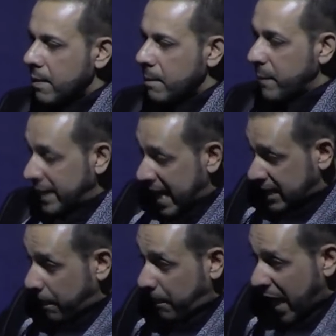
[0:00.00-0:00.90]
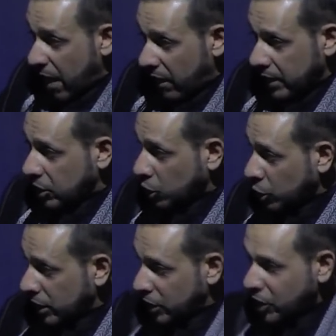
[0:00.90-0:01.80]
But as a parent to
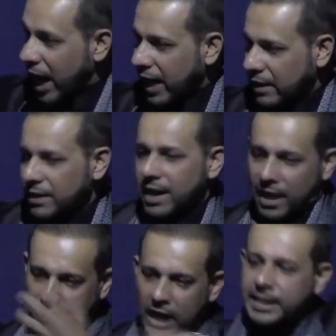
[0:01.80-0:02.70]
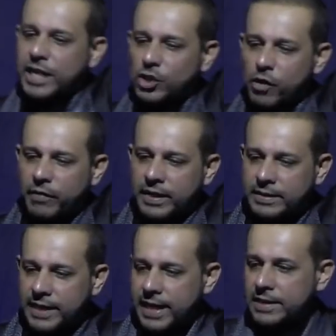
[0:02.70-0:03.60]
the child, Allah takes over and
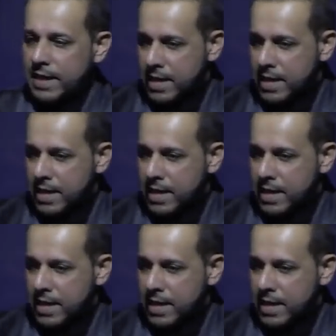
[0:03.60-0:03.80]
says,